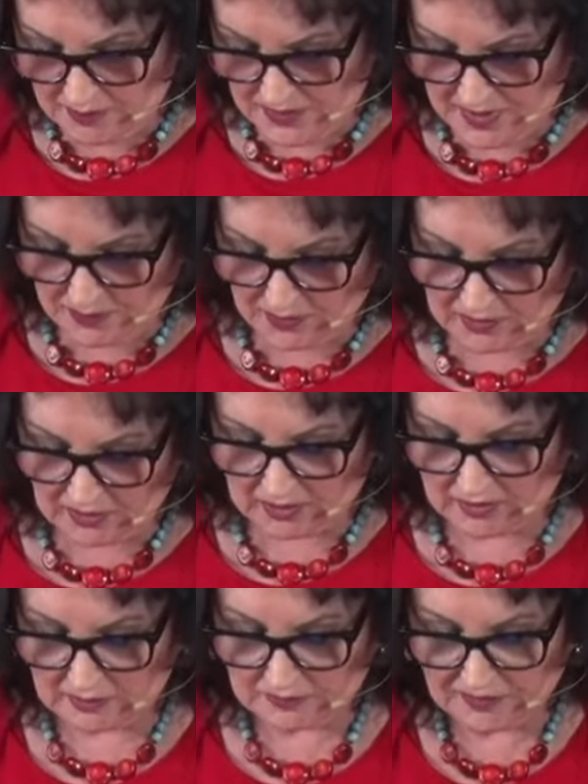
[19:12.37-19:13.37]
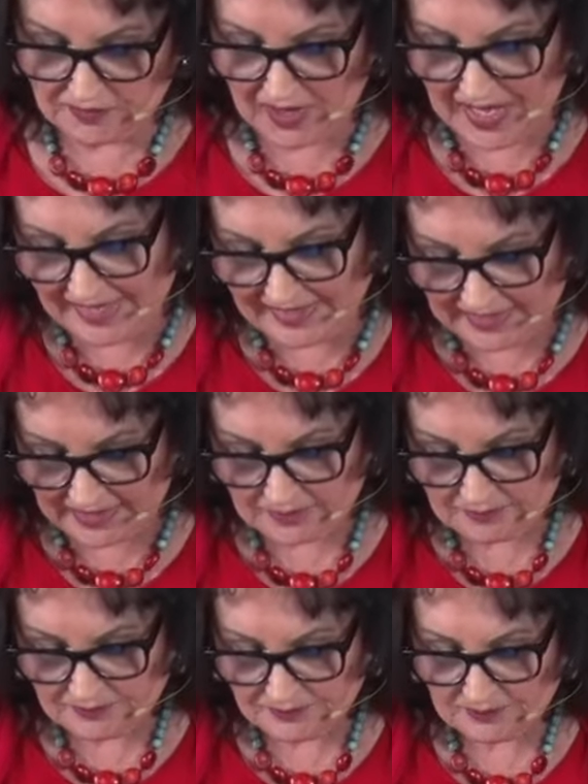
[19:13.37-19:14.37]
people are flagging
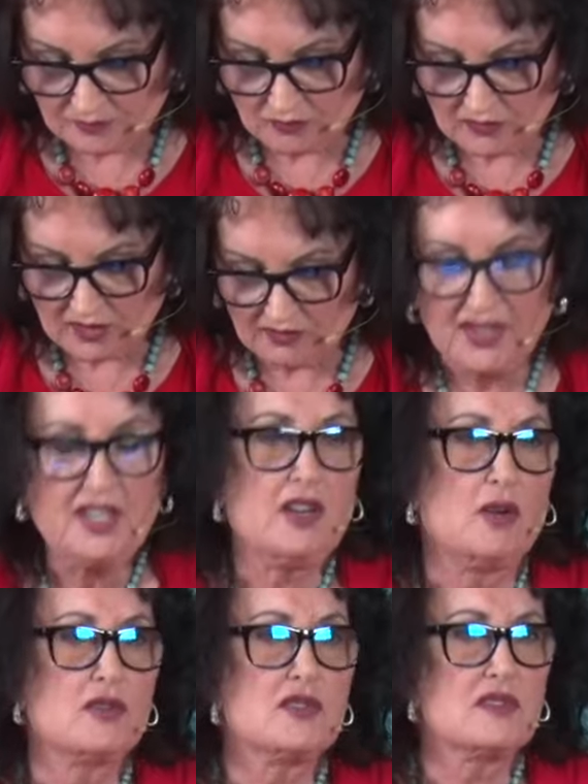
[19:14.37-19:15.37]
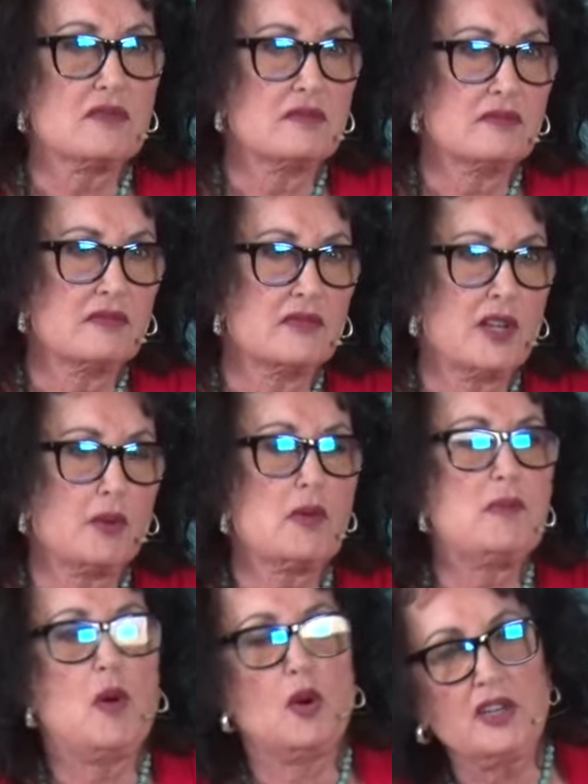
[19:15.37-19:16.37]
videos. They're
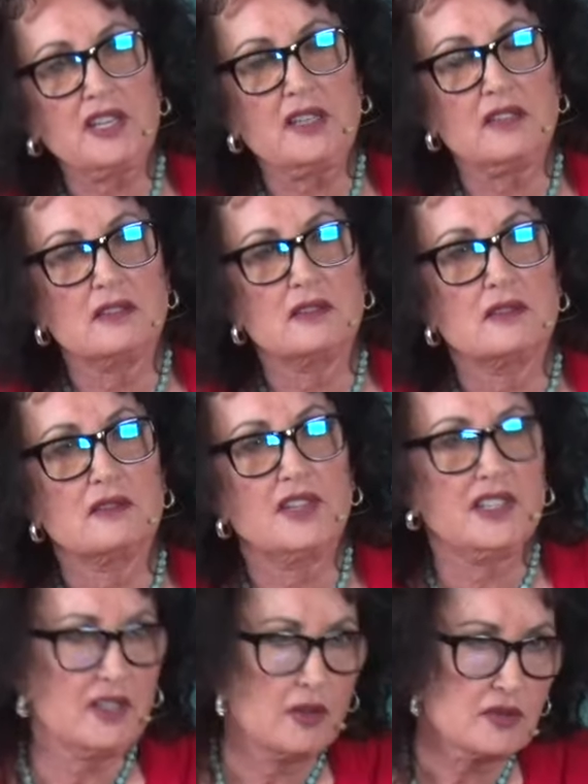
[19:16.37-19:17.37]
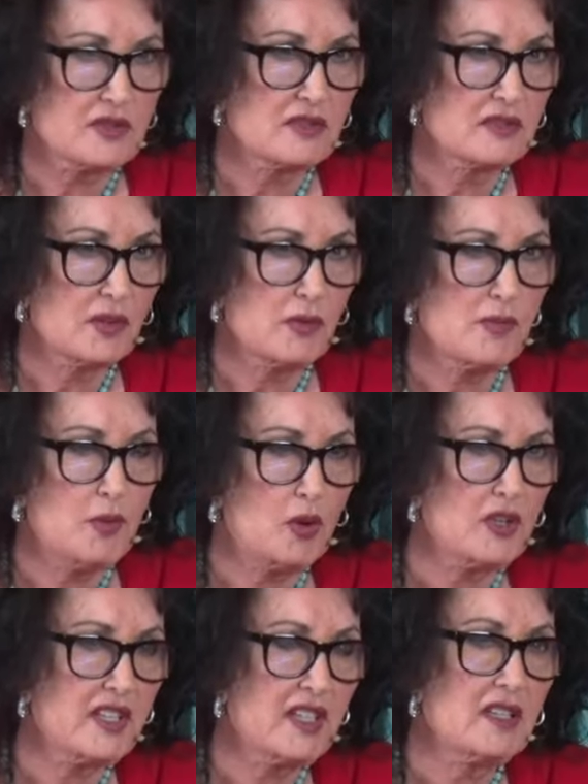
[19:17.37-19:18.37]
reporting videos. They're
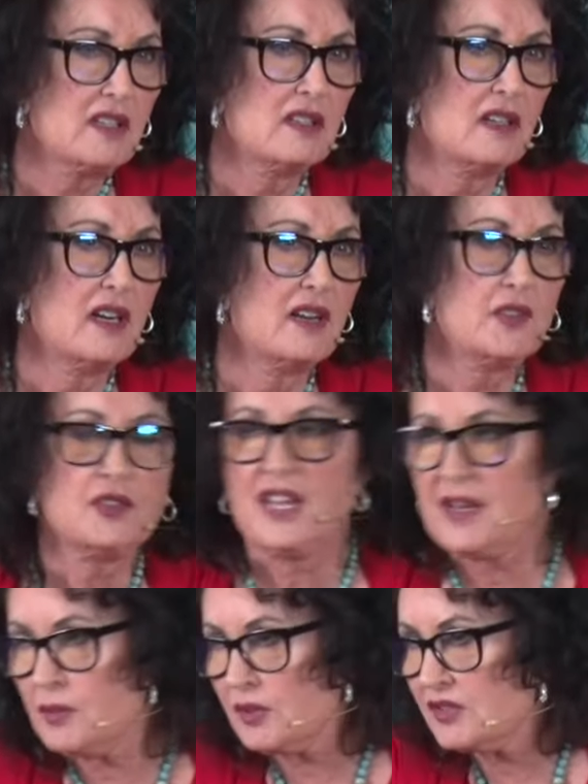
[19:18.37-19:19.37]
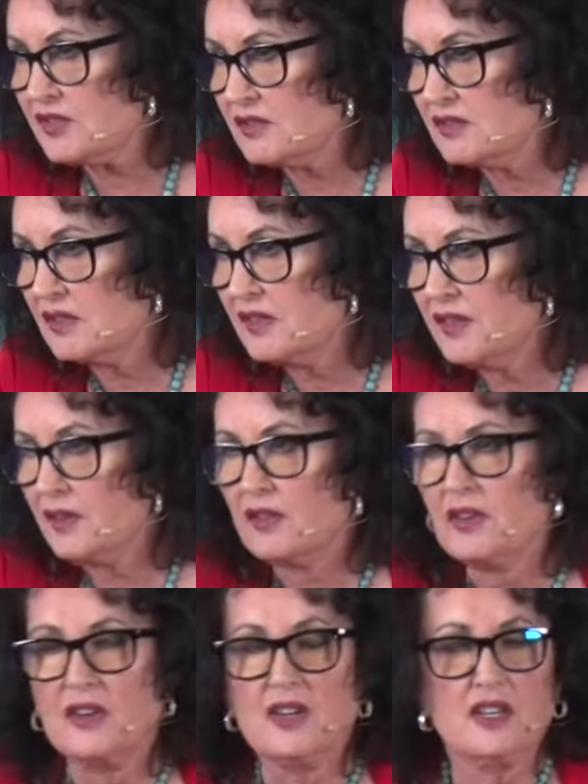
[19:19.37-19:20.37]
reporting on their neighbors.
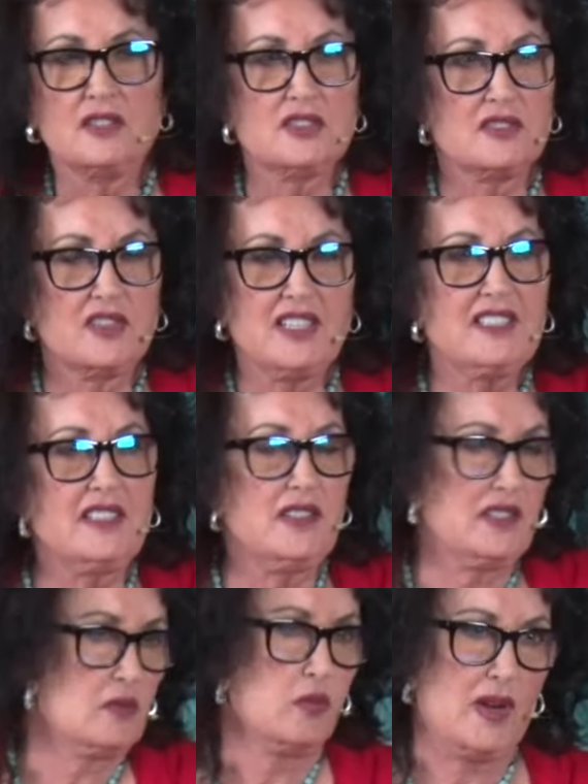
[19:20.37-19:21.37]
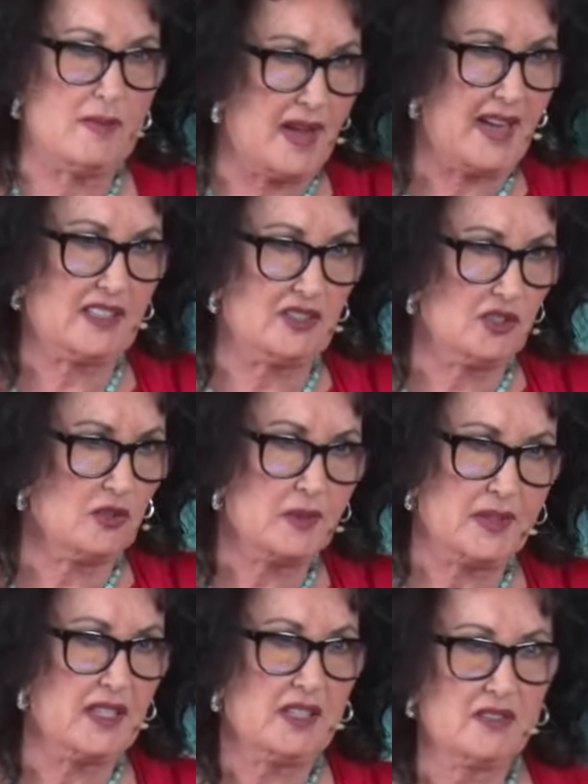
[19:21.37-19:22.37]
They're, they did this way back in
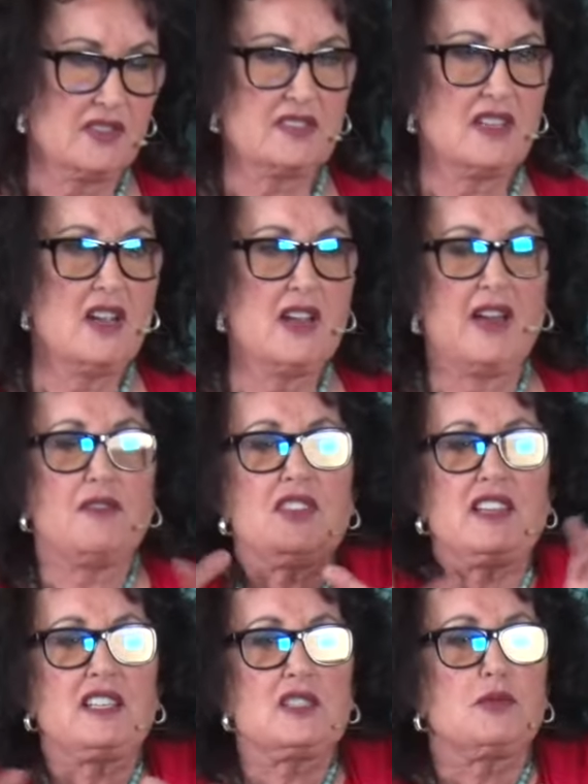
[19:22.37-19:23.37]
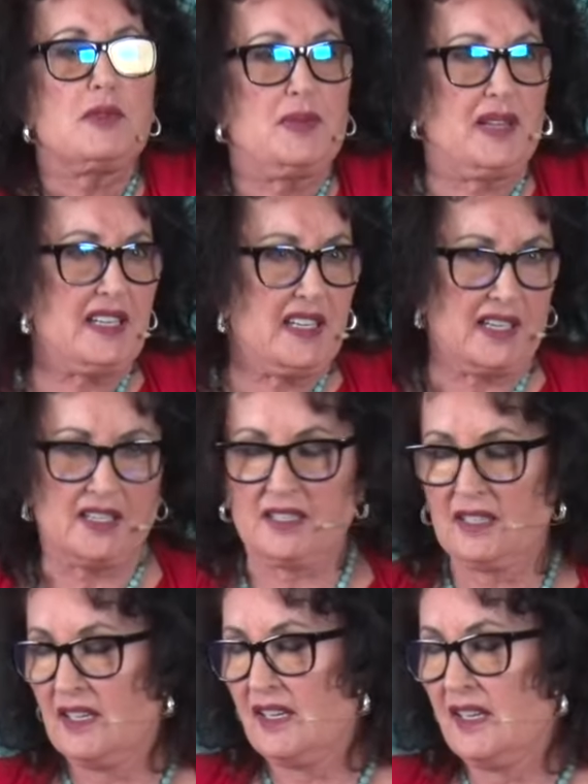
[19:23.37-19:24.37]
Germany. This, everything is repeating.
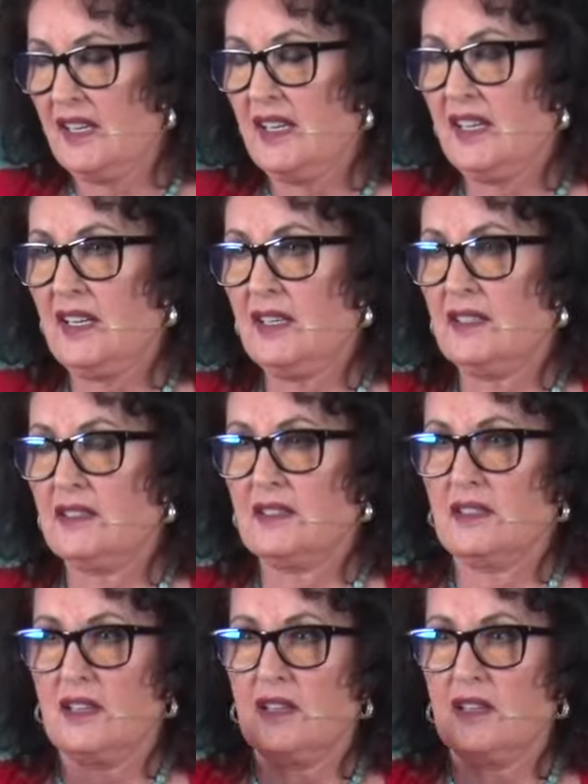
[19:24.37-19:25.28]
And